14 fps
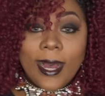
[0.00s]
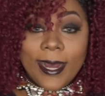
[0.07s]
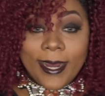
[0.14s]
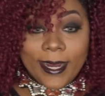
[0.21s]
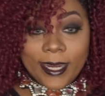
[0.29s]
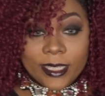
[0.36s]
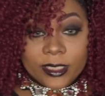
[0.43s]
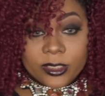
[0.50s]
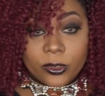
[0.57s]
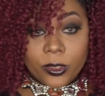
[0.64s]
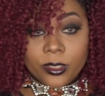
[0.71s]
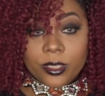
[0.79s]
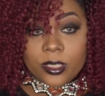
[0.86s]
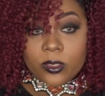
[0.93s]
I
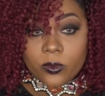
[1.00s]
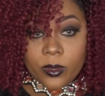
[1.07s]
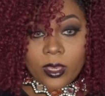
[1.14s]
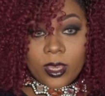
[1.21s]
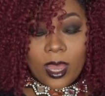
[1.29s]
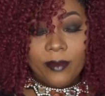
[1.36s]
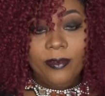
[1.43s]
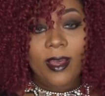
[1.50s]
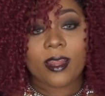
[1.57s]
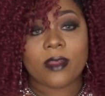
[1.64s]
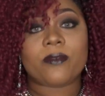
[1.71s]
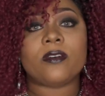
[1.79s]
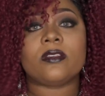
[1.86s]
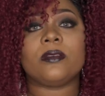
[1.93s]
saw this wig, I've had
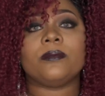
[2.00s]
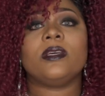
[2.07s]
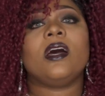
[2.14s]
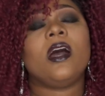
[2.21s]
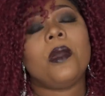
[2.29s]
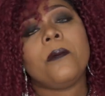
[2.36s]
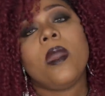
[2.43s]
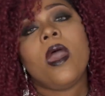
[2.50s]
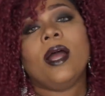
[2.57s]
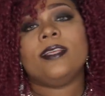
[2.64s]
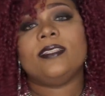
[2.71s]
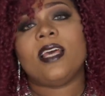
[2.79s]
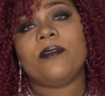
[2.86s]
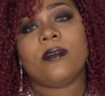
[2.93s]
it for some time. I
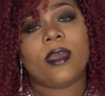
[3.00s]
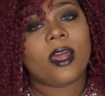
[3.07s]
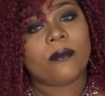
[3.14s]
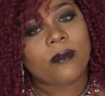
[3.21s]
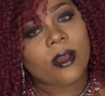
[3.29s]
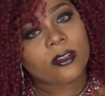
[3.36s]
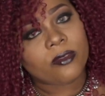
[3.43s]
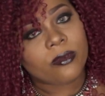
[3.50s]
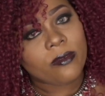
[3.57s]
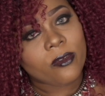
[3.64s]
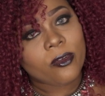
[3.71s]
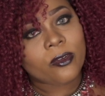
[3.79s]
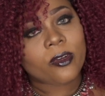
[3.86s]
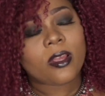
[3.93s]
just haven't got around to
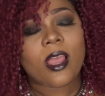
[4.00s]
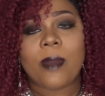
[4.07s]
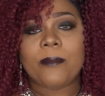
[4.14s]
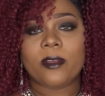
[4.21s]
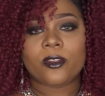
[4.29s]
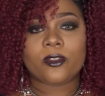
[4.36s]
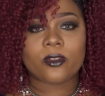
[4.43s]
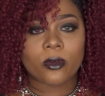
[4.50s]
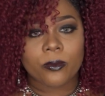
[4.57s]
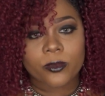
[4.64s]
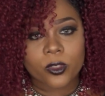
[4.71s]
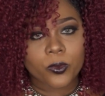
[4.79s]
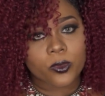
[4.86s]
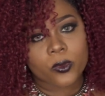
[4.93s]
reviewing I've been so
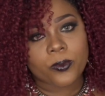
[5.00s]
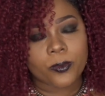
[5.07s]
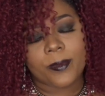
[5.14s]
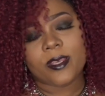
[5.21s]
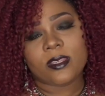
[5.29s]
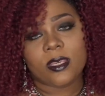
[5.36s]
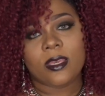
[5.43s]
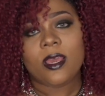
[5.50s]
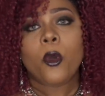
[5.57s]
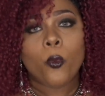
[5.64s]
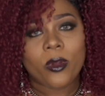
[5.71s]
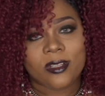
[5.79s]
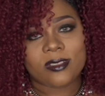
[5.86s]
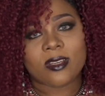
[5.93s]
super, super busy,
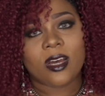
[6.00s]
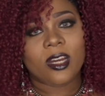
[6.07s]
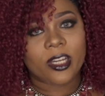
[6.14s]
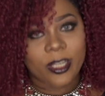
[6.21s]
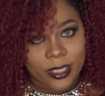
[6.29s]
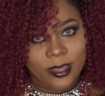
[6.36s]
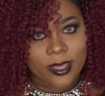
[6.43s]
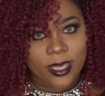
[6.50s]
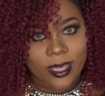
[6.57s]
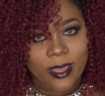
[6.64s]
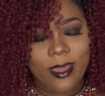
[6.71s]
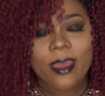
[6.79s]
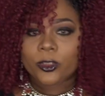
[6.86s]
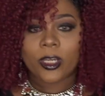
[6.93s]
which is a good
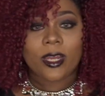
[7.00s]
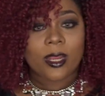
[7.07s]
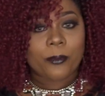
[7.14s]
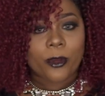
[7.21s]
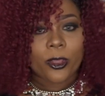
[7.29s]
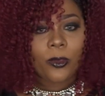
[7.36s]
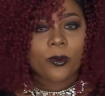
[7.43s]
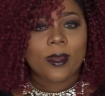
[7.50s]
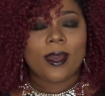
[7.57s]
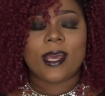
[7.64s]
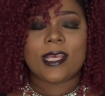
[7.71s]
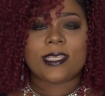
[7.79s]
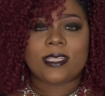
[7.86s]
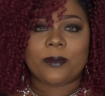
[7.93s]
thing. trying to bring you
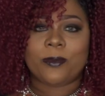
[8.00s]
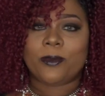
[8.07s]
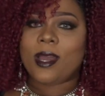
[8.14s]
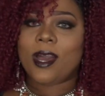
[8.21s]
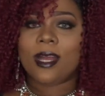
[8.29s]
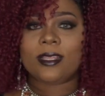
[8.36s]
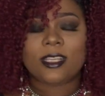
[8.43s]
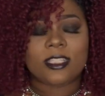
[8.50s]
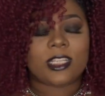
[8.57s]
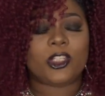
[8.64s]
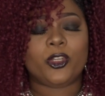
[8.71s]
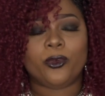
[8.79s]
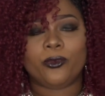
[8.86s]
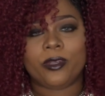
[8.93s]
guys some contents
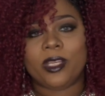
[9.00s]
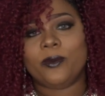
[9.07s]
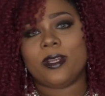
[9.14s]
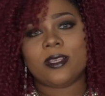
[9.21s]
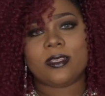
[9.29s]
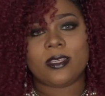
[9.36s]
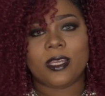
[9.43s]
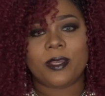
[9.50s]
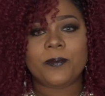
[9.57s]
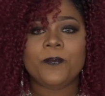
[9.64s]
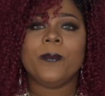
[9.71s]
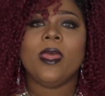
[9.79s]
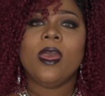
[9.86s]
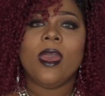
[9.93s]
that you really wanna see
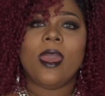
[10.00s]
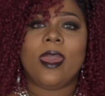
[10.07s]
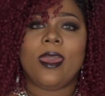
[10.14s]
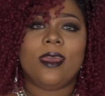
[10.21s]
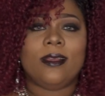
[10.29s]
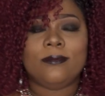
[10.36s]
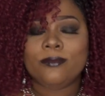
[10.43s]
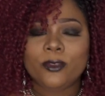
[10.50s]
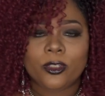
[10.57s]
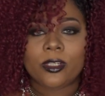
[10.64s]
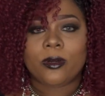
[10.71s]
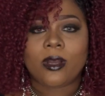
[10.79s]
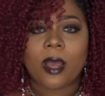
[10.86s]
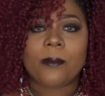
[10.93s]
and you
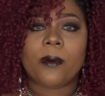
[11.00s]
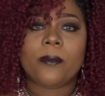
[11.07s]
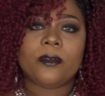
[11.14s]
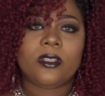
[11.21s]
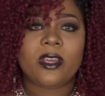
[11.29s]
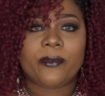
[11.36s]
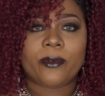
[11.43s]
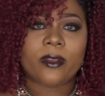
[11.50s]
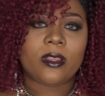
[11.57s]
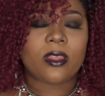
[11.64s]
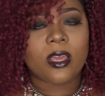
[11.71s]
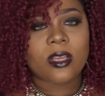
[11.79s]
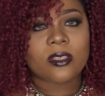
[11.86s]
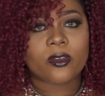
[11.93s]
know, come up with different
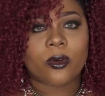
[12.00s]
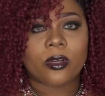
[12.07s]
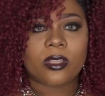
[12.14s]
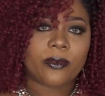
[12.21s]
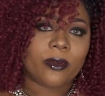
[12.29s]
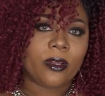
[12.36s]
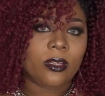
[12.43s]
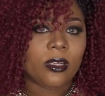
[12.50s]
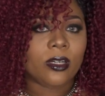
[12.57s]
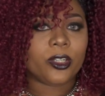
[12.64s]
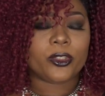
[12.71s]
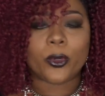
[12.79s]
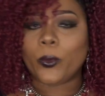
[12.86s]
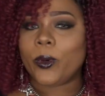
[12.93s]
things or different
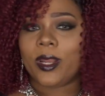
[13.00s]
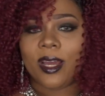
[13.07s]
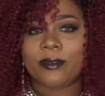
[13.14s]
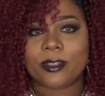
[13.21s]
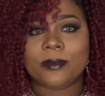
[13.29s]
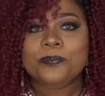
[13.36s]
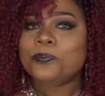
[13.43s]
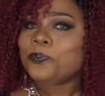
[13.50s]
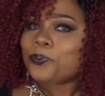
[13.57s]
looks or whatever